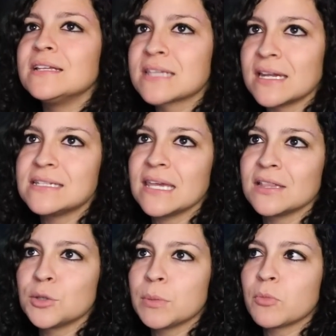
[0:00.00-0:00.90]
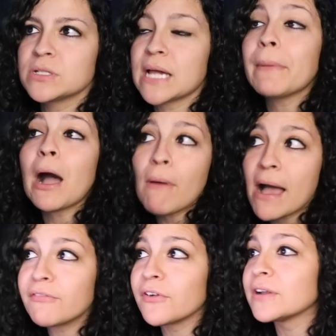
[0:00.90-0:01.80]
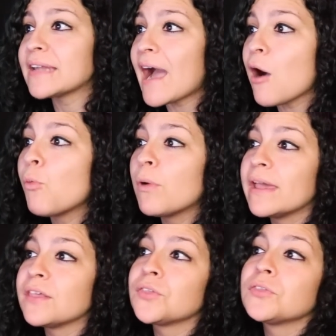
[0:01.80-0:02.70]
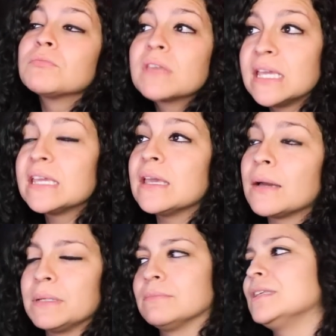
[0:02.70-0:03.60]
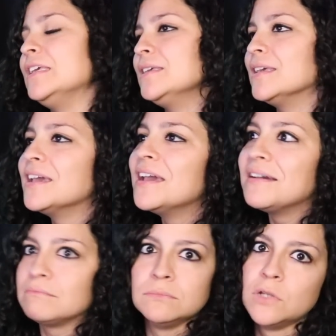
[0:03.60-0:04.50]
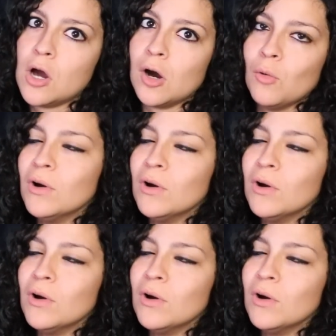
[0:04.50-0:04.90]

is gonna take a little bit more time. However, now with Kiki, I mean Kiki, no.